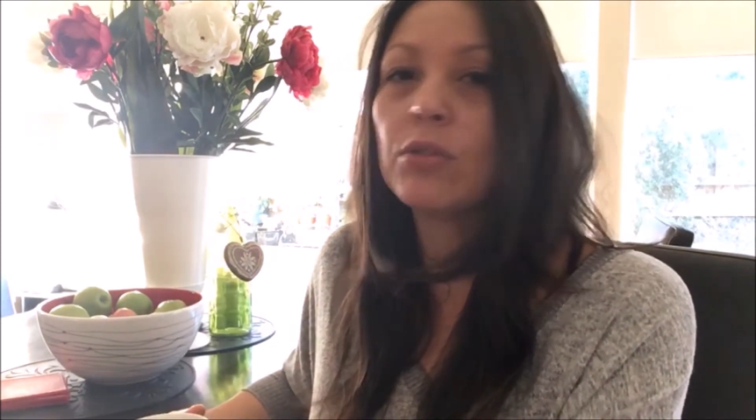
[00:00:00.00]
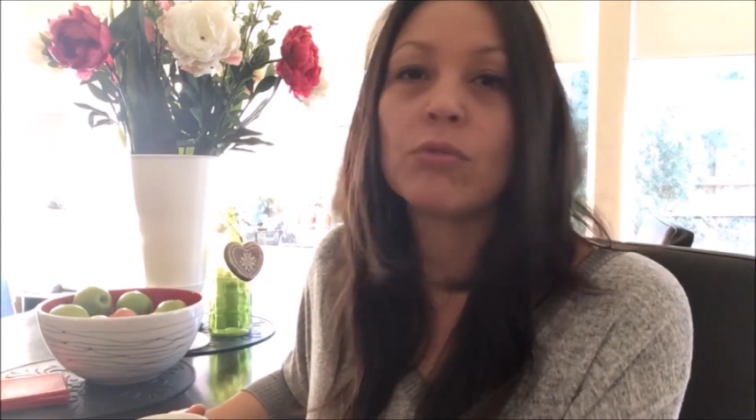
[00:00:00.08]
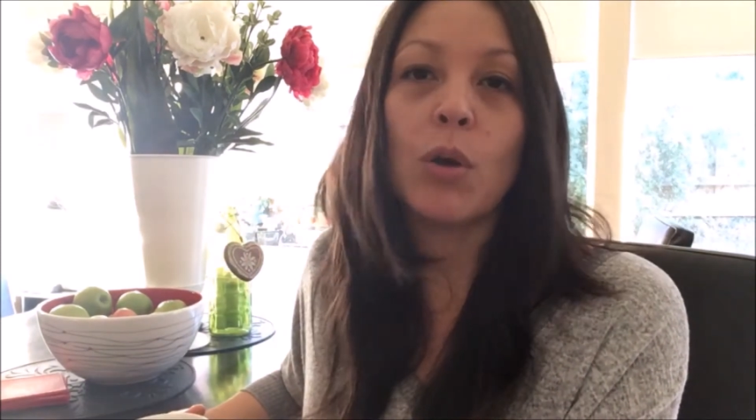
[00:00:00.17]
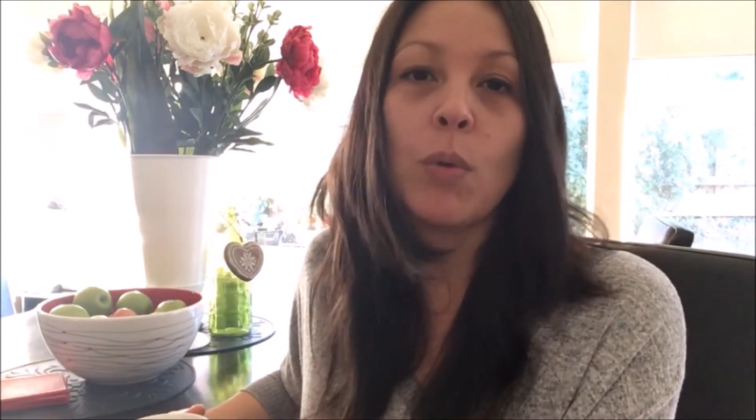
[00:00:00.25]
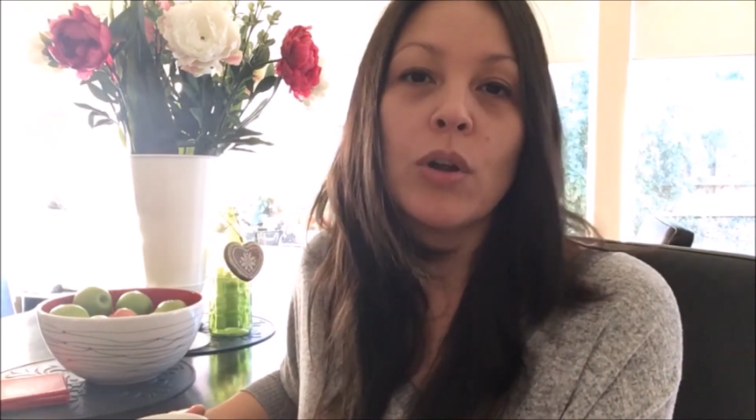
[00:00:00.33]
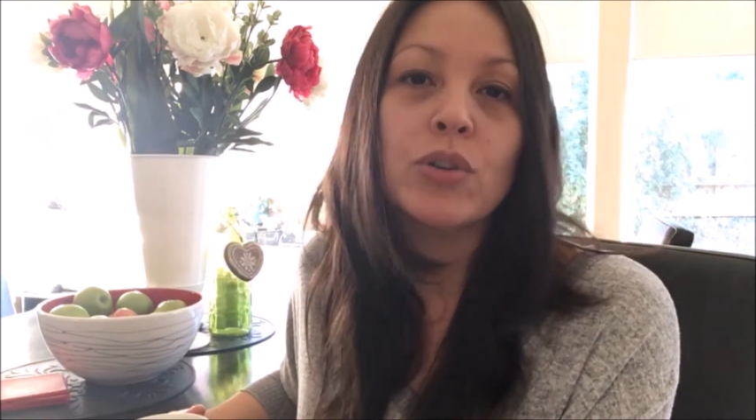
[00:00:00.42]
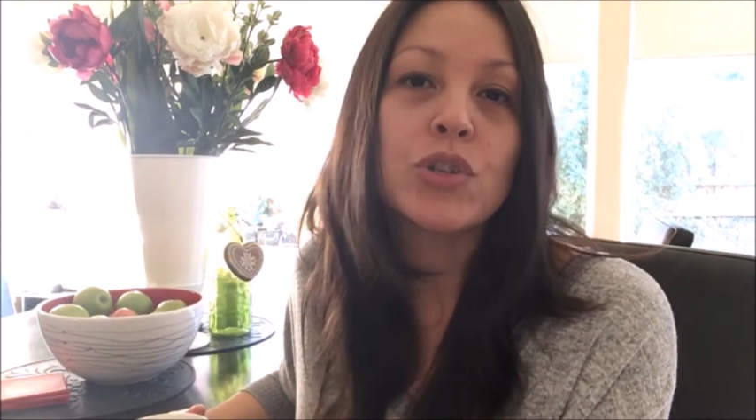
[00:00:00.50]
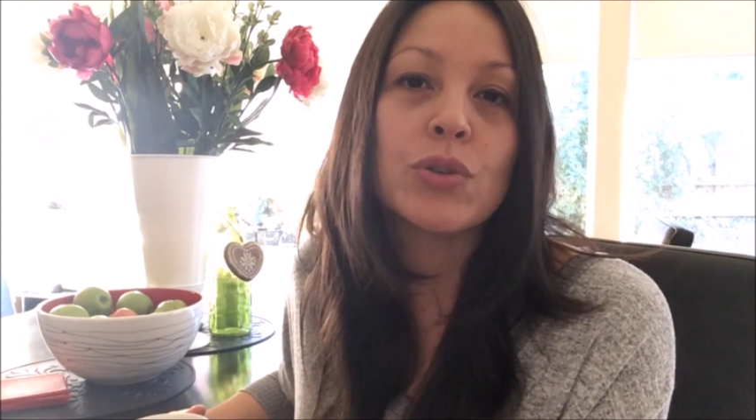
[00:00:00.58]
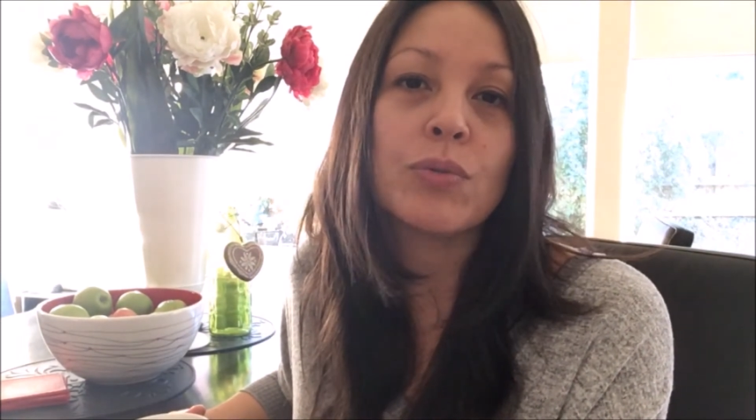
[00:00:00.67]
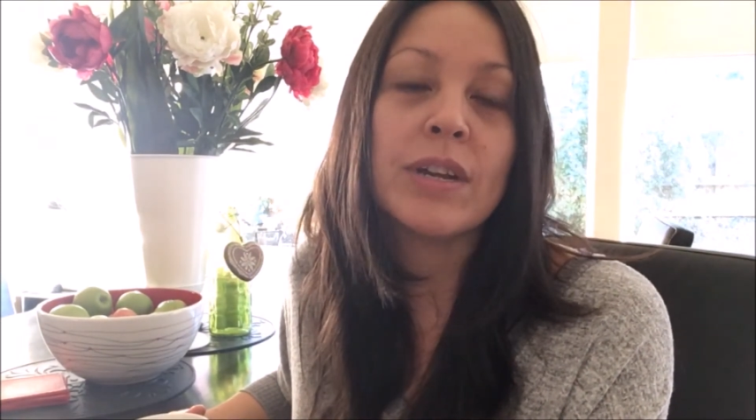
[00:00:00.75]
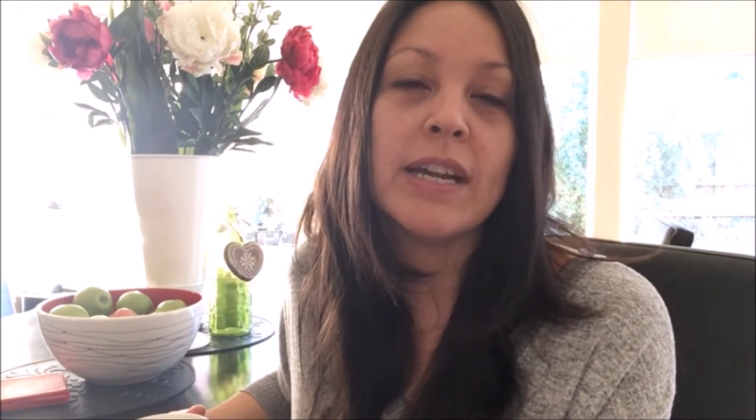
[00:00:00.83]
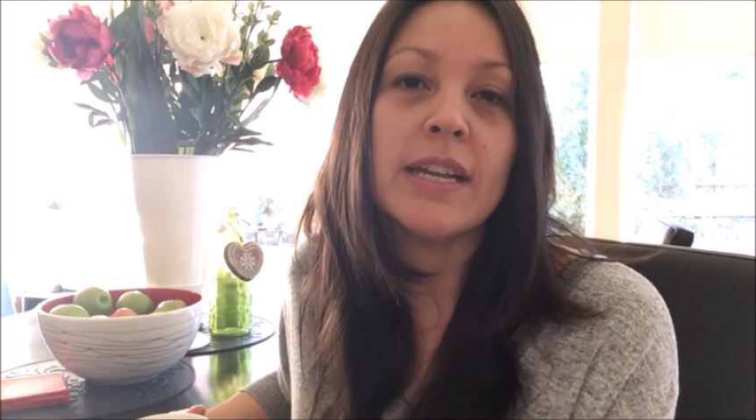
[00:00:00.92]
grow on
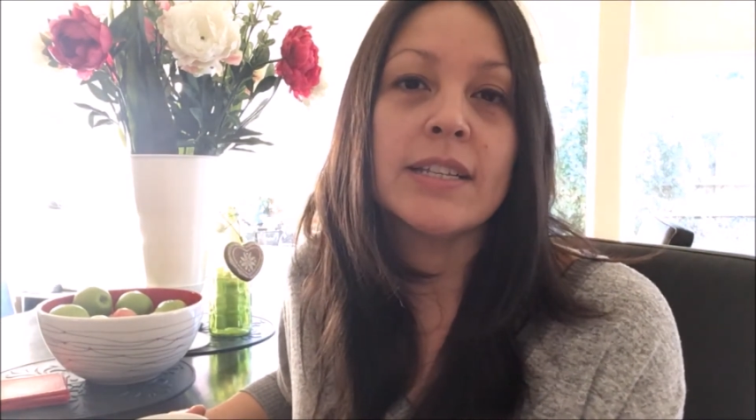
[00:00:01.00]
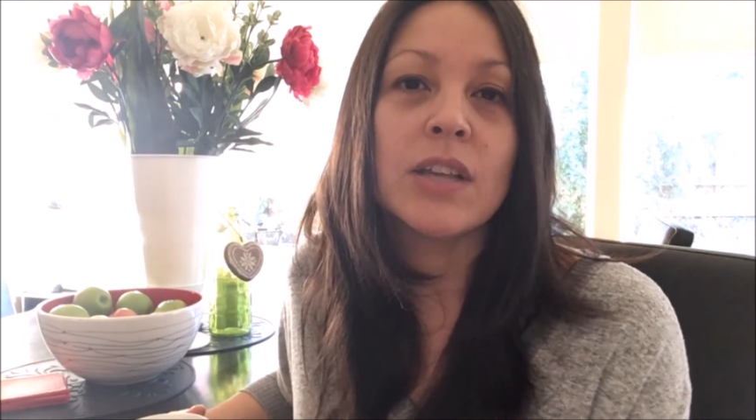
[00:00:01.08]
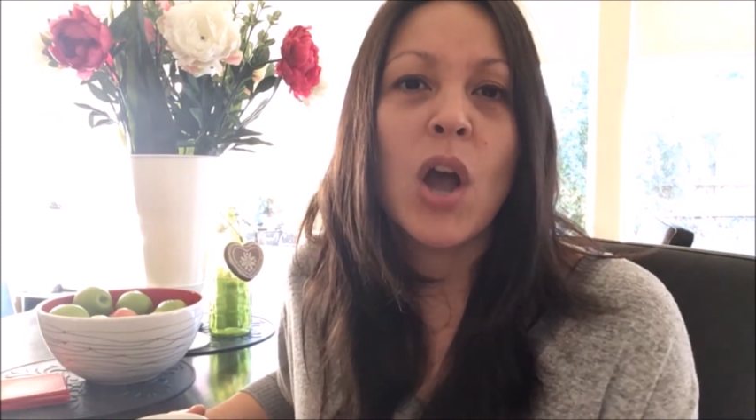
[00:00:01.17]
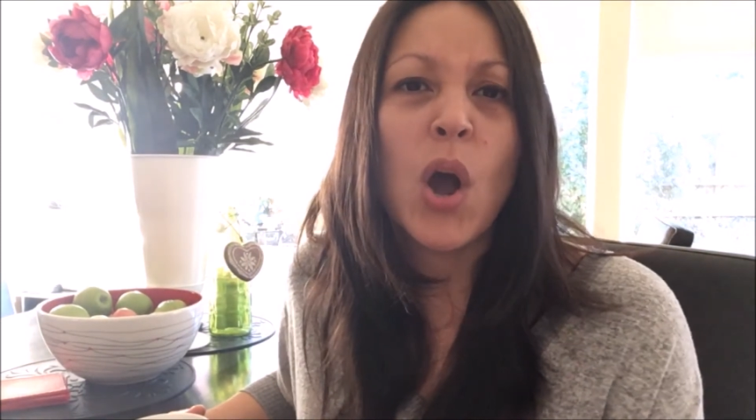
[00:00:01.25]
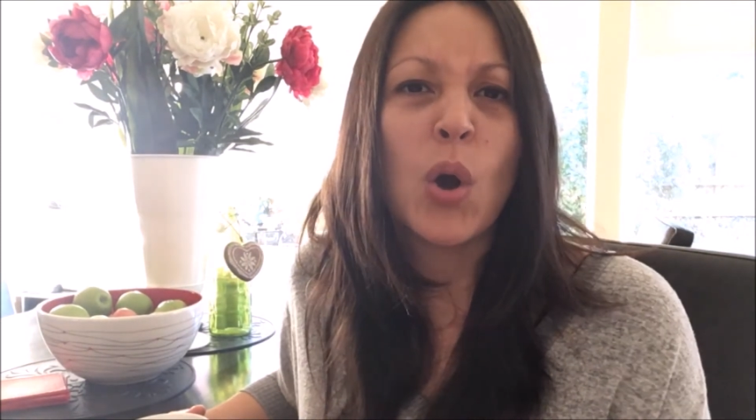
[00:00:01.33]
trees,